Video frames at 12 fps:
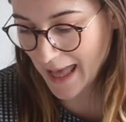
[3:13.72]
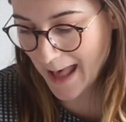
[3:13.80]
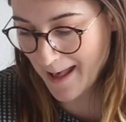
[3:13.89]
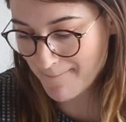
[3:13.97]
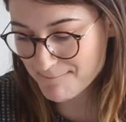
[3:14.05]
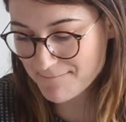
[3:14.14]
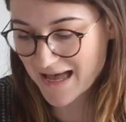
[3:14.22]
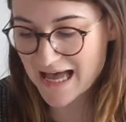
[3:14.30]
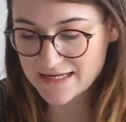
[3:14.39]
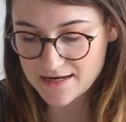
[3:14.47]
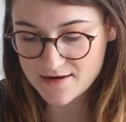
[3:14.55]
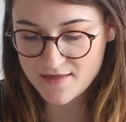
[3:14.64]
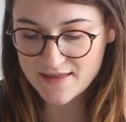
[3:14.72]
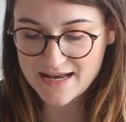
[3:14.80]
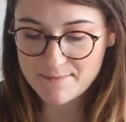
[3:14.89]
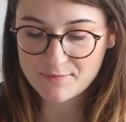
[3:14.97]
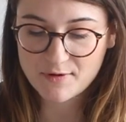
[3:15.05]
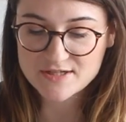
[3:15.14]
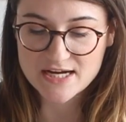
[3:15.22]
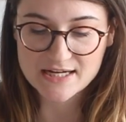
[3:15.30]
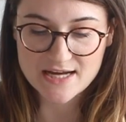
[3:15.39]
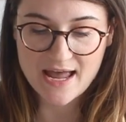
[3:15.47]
And another lip product